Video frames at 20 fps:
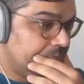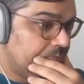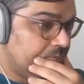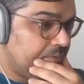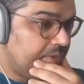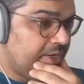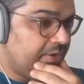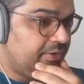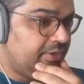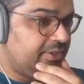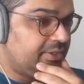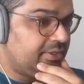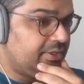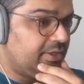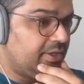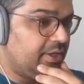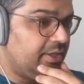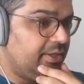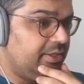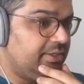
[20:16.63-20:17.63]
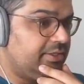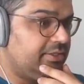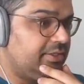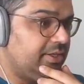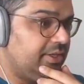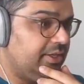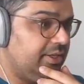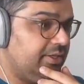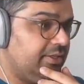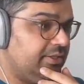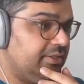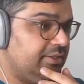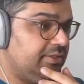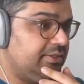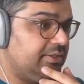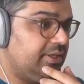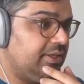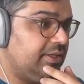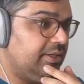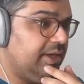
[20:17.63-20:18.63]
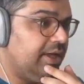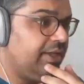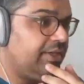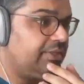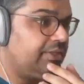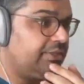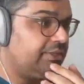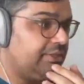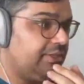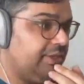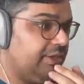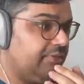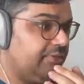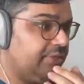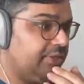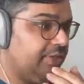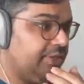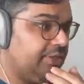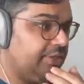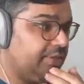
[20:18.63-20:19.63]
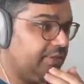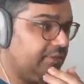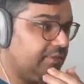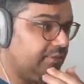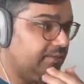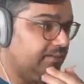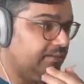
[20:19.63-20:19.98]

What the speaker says: Now this is a lot of stuff that it's